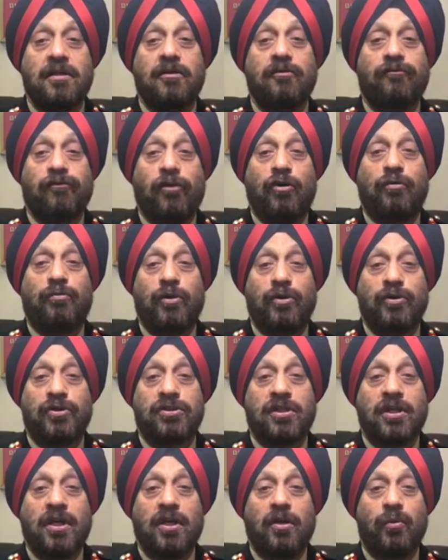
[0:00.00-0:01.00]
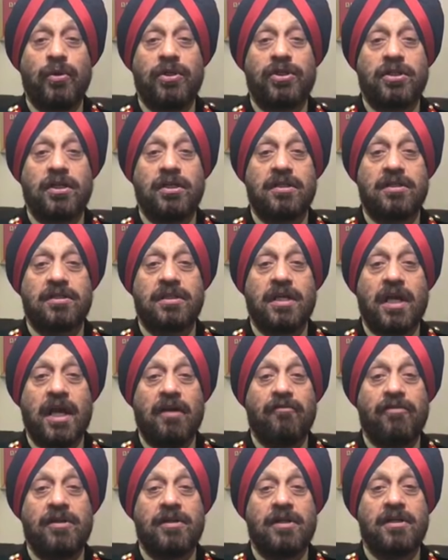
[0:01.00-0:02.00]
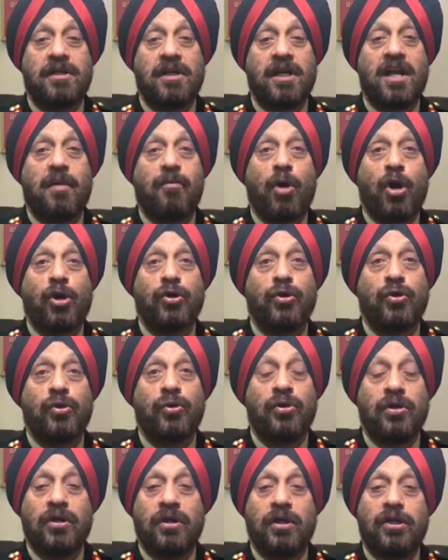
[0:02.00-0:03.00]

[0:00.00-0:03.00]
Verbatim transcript: foremost, which is evident in our motto,